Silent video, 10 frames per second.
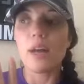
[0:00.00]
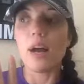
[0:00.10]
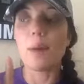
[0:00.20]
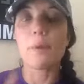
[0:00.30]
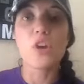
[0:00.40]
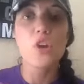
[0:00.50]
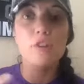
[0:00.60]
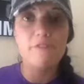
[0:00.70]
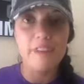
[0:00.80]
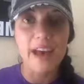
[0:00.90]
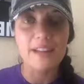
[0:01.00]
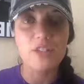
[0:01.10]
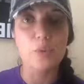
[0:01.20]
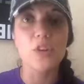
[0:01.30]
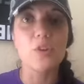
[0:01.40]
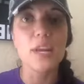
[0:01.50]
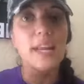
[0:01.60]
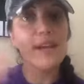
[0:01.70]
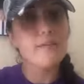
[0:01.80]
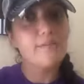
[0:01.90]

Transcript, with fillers: um, good fat? So when you're eating,